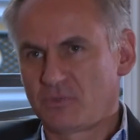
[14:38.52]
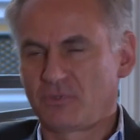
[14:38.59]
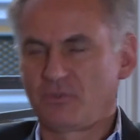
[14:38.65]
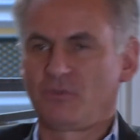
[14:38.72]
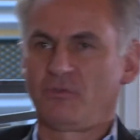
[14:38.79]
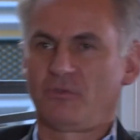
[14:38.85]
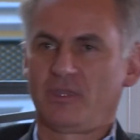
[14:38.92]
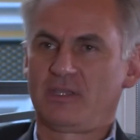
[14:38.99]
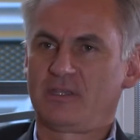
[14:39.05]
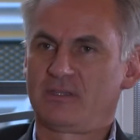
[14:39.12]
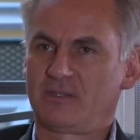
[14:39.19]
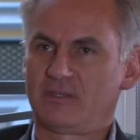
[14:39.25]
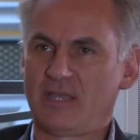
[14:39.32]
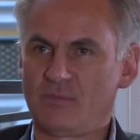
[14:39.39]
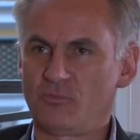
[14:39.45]
you
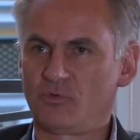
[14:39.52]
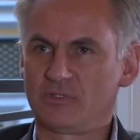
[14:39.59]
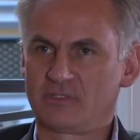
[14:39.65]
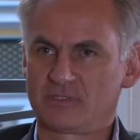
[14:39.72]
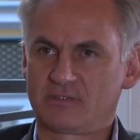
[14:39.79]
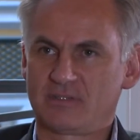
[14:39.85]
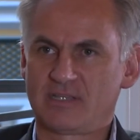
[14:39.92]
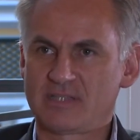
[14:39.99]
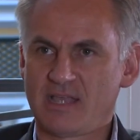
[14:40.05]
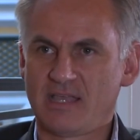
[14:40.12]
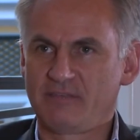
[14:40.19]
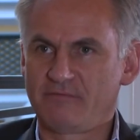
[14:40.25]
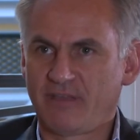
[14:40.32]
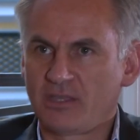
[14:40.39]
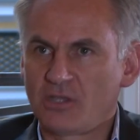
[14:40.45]
think Emirates.
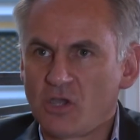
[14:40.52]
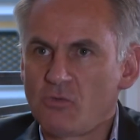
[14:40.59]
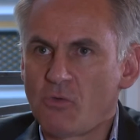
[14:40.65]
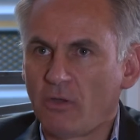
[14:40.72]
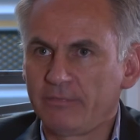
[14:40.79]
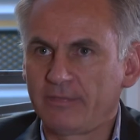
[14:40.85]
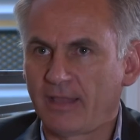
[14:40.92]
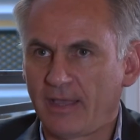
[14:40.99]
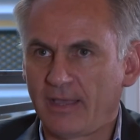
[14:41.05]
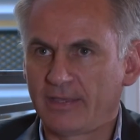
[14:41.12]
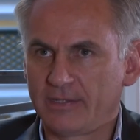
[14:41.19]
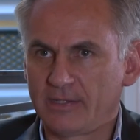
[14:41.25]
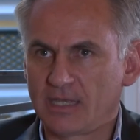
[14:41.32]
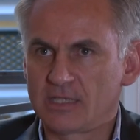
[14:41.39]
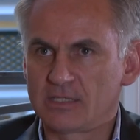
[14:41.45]
If I go
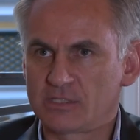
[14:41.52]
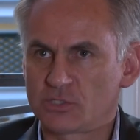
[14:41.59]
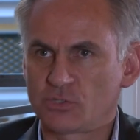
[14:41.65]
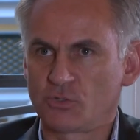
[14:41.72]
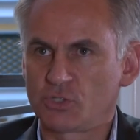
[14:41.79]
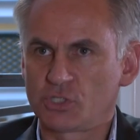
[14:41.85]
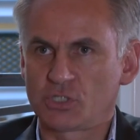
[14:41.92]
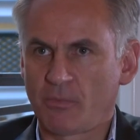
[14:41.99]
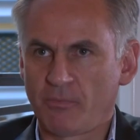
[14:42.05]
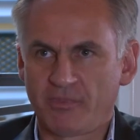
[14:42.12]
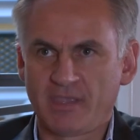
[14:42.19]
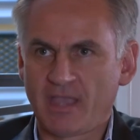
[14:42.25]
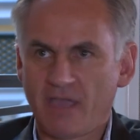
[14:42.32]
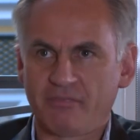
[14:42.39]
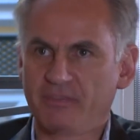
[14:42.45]
online and search
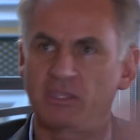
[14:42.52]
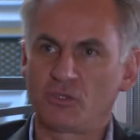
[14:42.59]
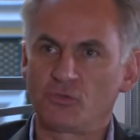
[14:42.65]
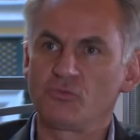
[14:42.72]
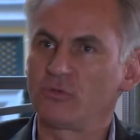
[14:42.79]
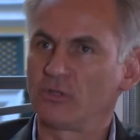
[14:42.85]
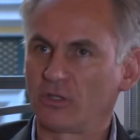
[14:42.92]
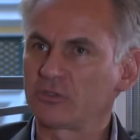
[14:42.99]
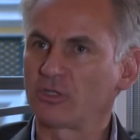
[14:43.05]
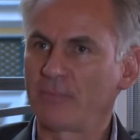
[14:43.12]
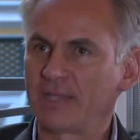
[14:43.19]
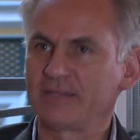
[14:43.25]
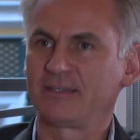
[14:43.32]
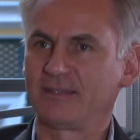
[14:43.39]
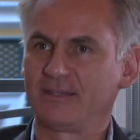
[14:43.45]
something, I think Google
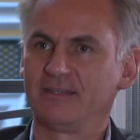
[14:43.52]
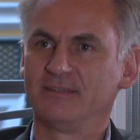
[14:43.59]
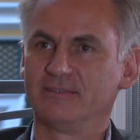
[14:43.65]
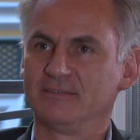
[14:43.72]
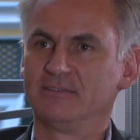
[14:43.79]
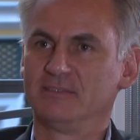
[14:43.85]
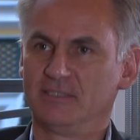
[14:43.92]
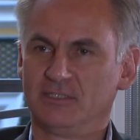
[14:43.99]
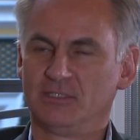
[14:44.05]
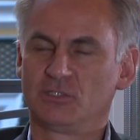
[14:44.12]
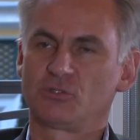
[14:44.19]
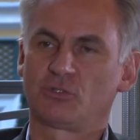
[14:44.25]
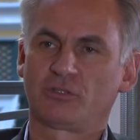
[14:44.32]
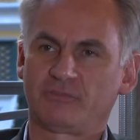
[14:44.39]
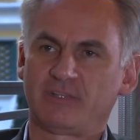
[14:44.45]
automatically,
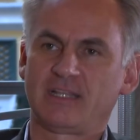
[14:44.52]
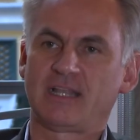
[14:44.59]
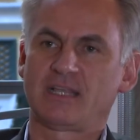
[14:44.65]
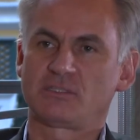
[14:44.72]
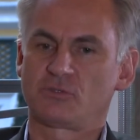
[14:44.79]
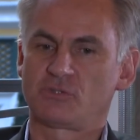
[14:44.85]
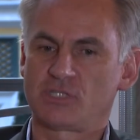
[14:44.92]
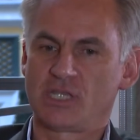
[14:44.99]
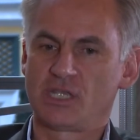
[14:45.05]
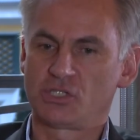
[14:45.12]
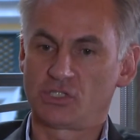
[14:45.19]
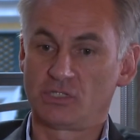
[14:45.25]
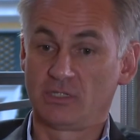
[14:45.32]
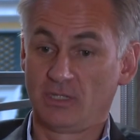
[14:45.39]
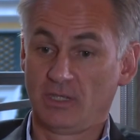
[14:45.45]
sort of that
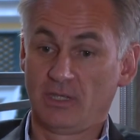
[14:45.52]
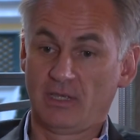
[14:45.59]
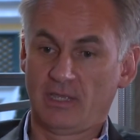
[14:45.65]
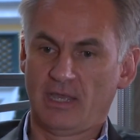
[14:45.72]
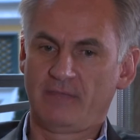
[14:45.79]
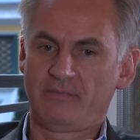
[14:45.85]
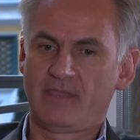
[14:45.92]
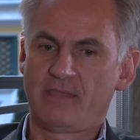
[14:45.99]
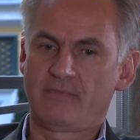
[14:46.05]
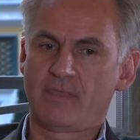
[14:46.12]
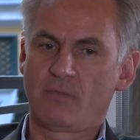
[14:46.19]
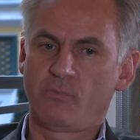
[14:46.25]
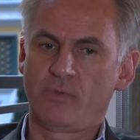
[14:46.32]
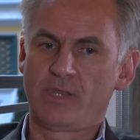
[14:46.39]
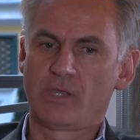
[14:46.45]
association. And then
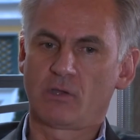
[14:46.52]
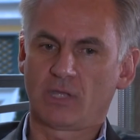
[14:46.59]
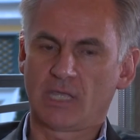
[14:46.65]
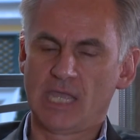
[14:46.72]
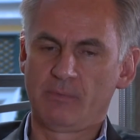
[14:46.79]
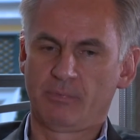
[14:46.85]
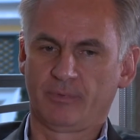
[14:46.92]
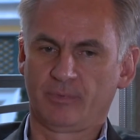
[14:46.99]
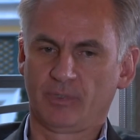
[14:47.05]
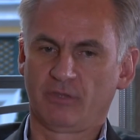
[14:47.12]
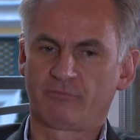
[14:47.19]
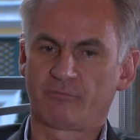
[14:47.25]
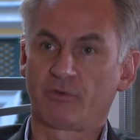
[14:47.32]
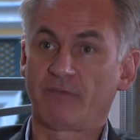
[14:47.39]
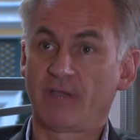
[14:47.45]
that we are capable
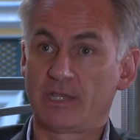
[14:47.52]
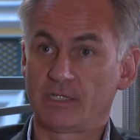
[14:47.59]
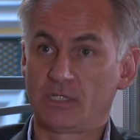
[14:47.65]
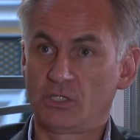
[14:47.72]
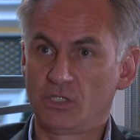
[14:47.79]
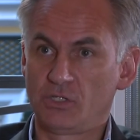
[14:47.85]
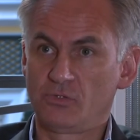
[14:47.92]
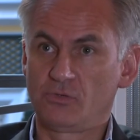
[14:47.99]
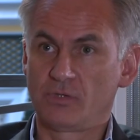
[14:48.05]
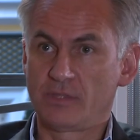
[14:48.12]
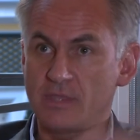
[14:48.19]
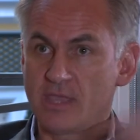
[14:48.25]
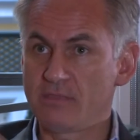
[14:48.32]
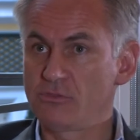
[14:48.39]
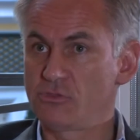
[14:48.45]
of providing you
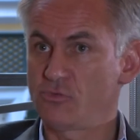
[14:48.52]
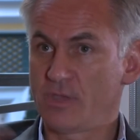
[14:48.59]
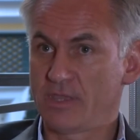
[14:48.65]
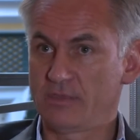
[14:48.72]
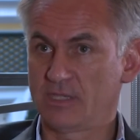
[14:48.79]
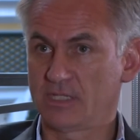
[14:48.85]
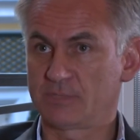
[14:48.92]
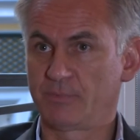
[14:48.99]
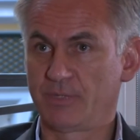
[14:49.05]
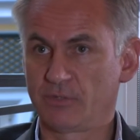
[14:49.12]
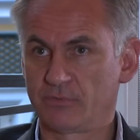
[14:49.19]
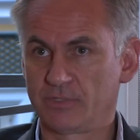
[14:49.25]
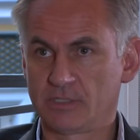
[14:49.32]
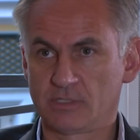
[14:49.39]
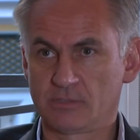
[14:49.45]
an end-to-end
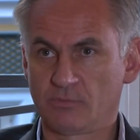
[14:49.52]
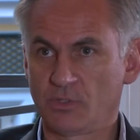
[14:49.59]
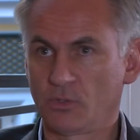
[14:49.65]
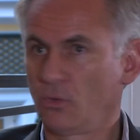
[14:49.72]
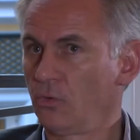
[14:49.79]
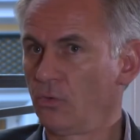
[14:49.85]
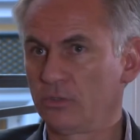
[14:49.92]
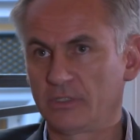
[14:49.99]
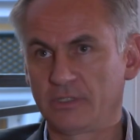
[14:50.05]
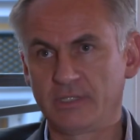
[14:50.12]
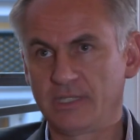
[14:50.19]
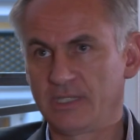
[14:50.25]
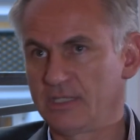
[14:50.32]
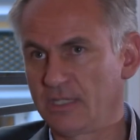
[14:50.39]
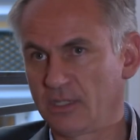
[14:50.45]
experience with all the
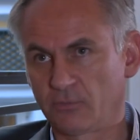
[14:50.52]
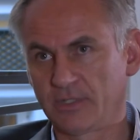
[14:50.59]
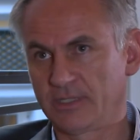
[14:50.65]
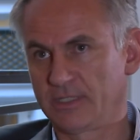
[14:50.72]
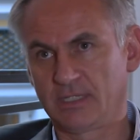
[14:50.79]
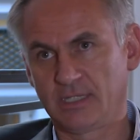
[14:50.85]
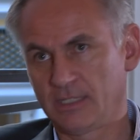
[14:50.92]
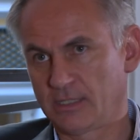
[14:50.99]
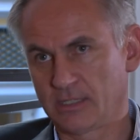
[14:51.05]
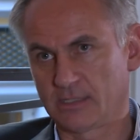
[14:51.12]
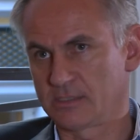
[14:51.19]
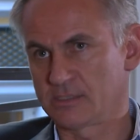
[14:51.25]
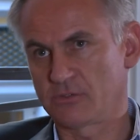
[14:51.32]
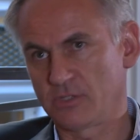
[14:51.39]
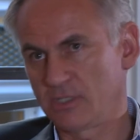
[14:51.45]
nitty-gritty
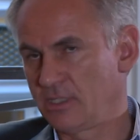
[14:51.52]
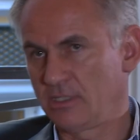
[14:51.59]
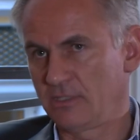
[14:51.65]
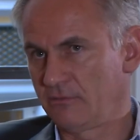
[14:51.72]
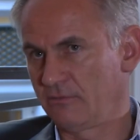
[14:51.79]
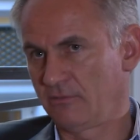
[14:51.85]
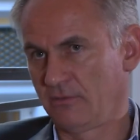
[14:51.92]
details you need,